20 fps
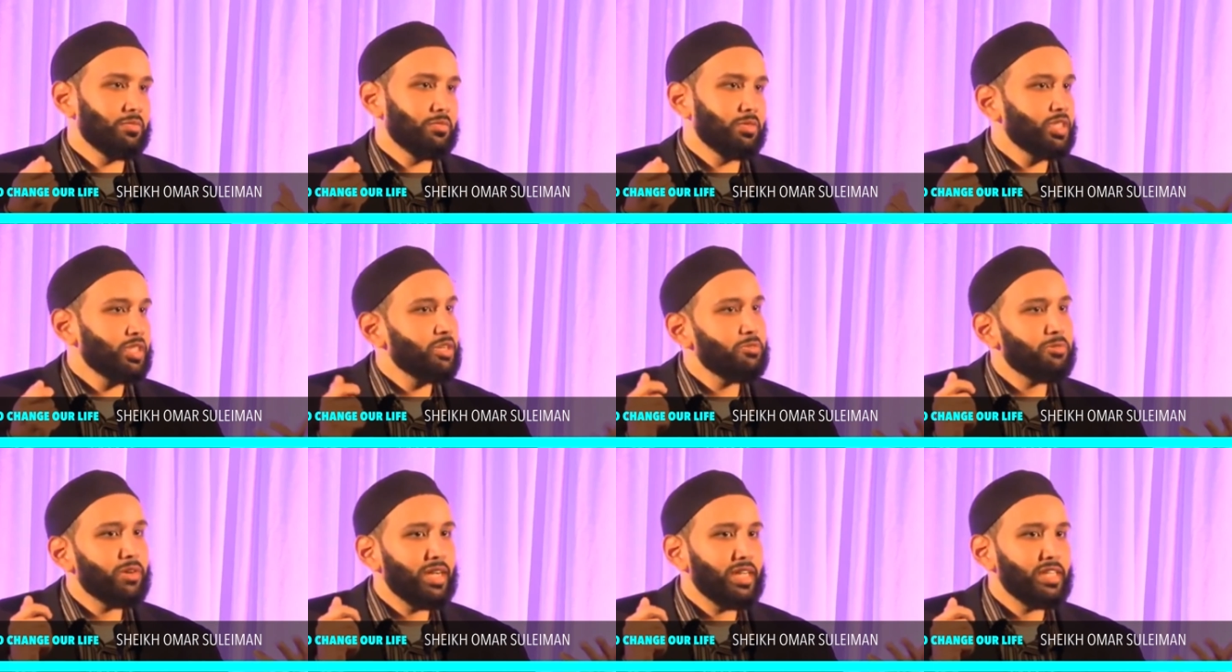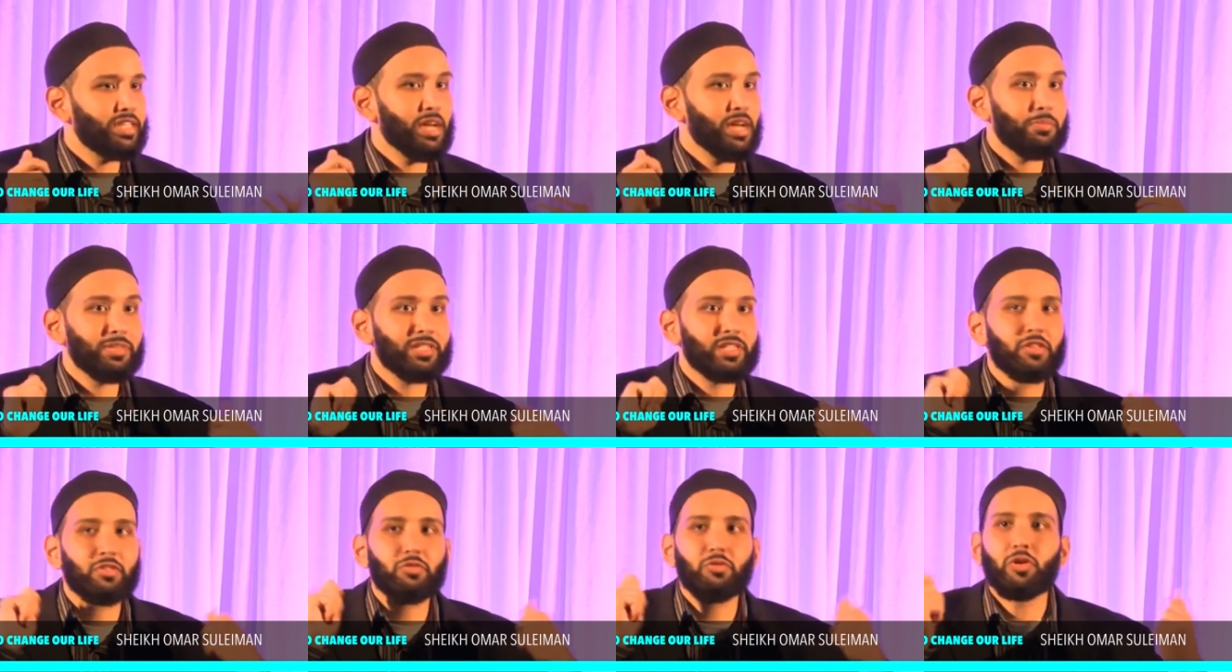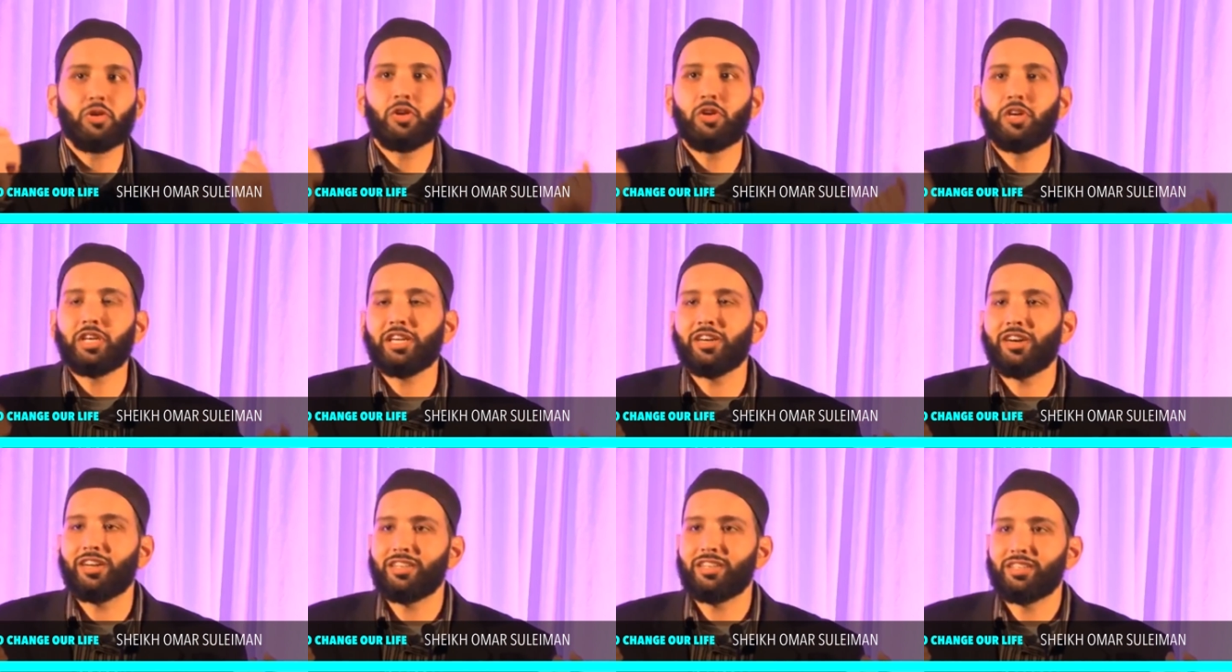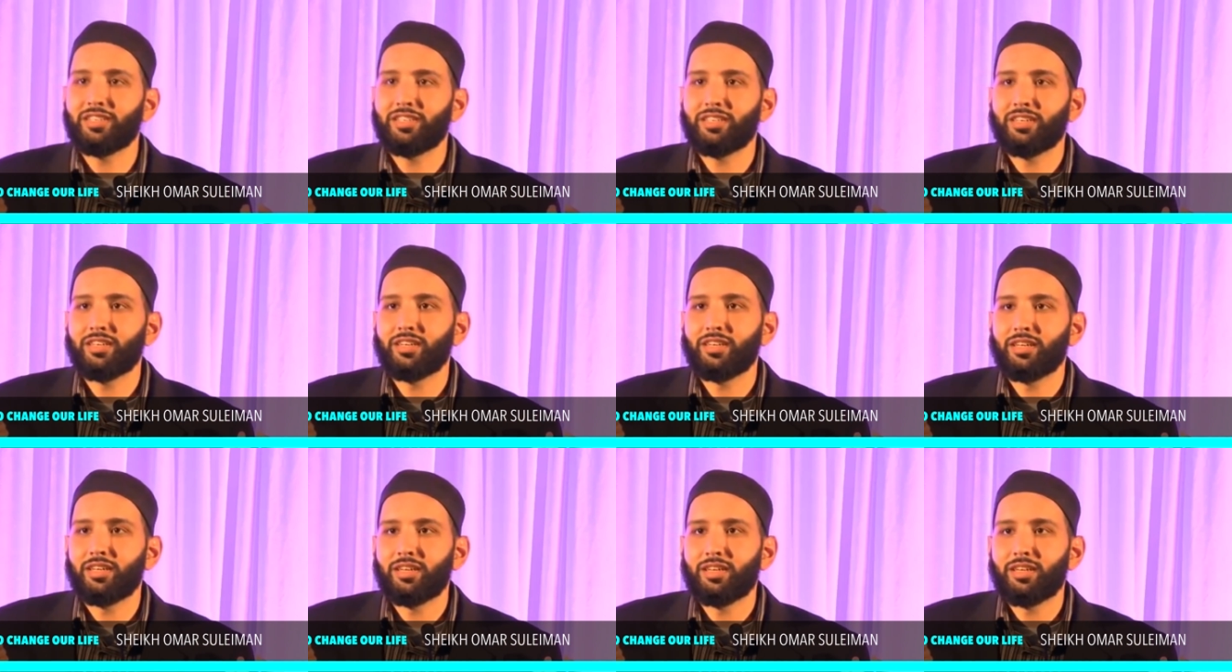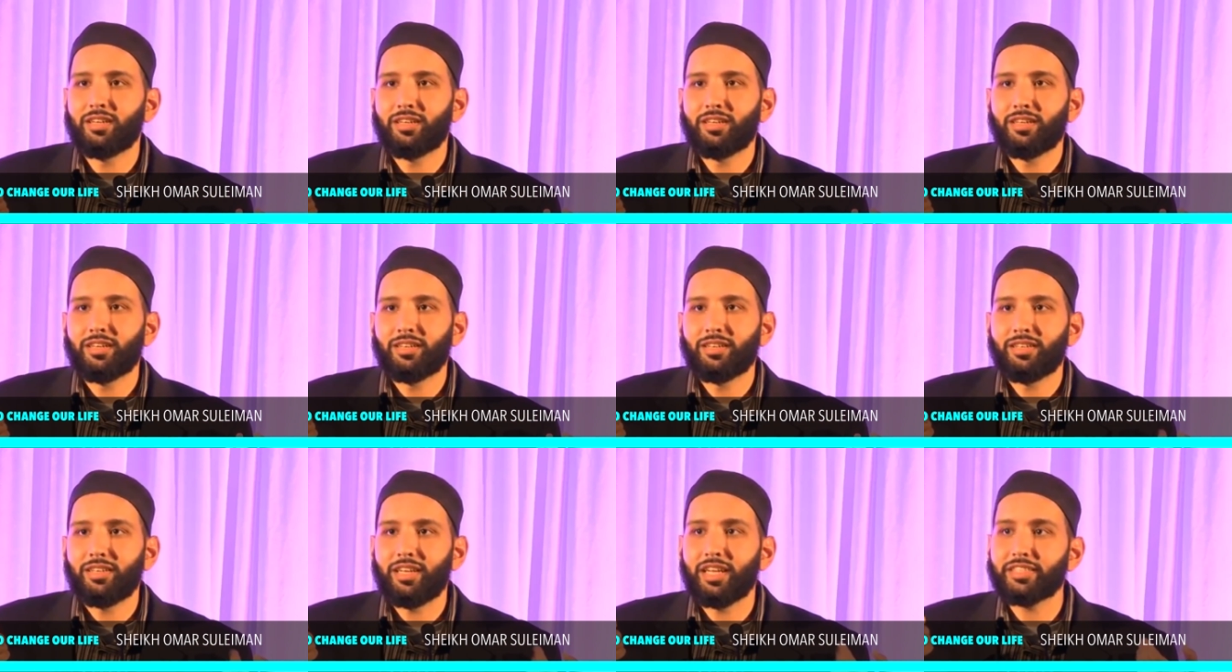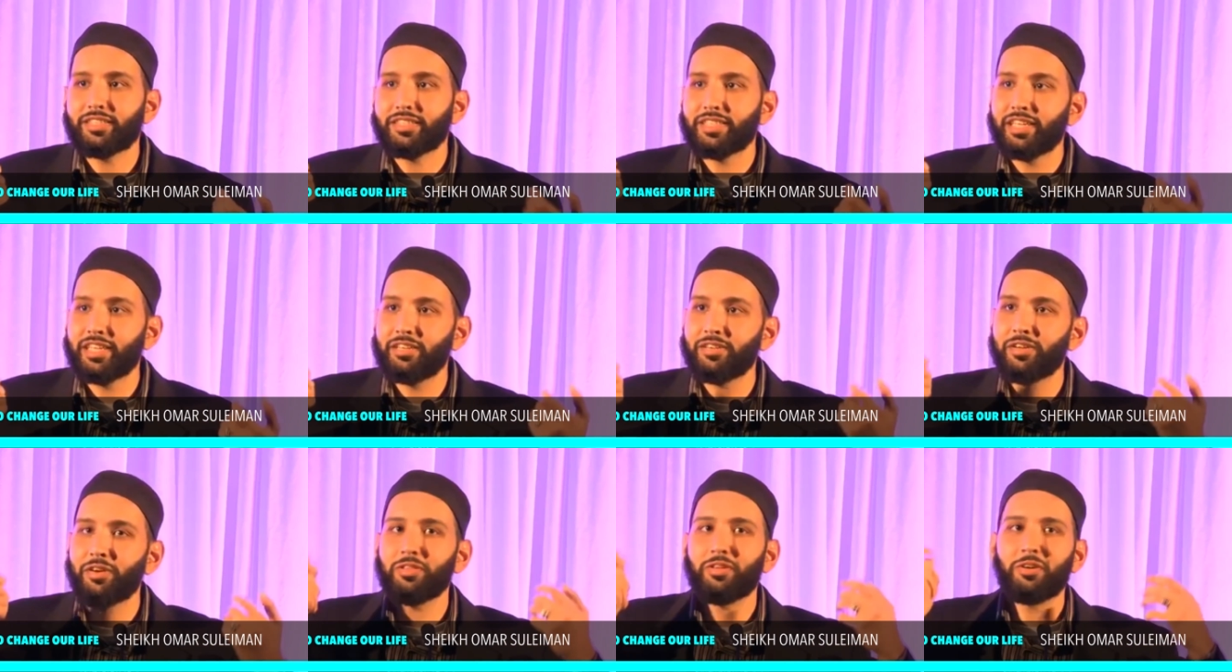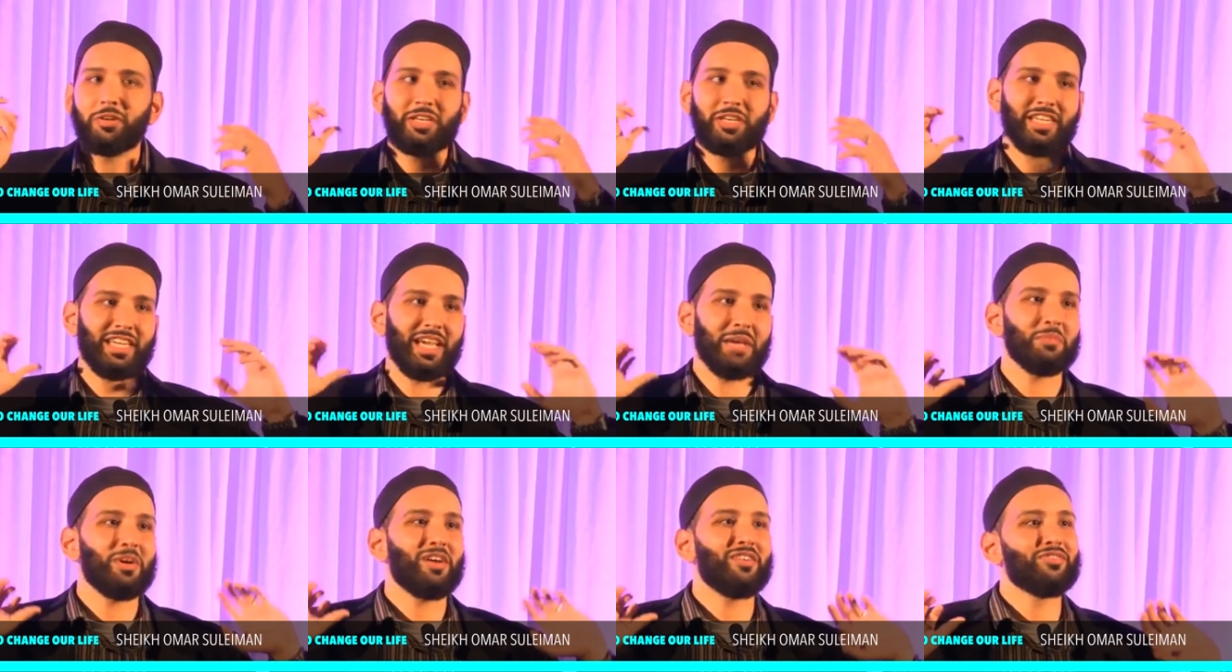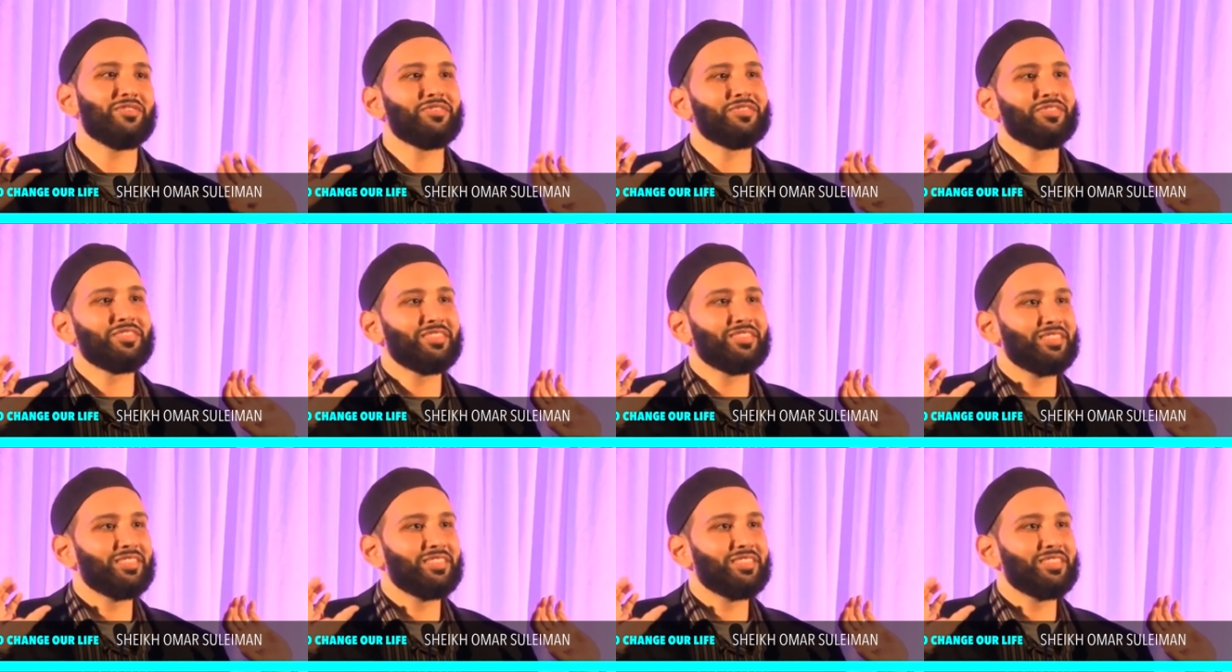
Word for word: She didn't wear hijab, but she threw her hoodie on. Next thing you know, the hoodie came off.